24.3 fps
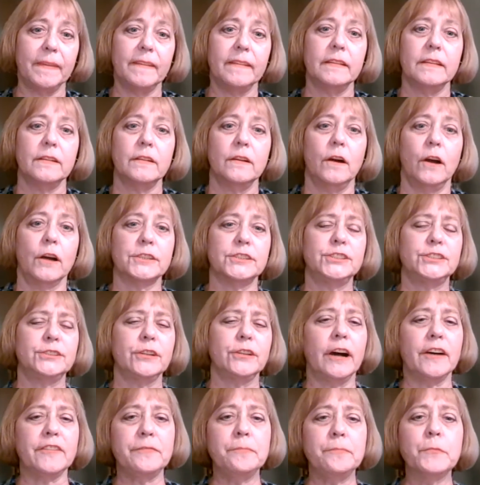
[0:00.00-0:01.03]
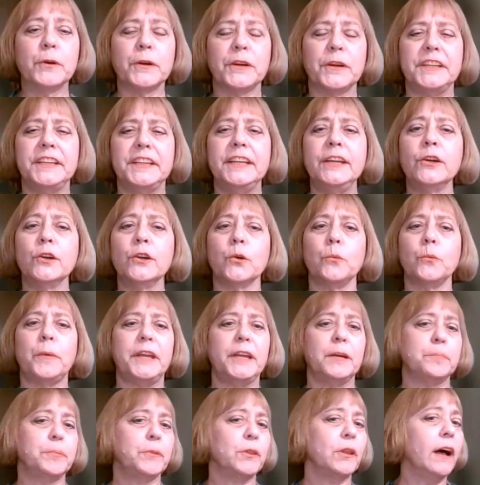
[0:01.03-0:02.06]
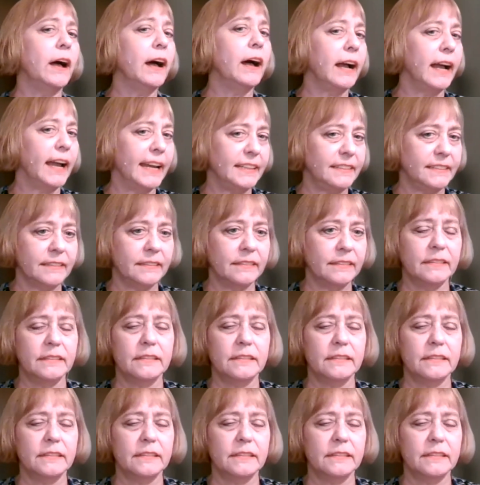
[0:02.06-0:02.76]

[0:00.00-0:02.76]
Our sophomore year, we applied.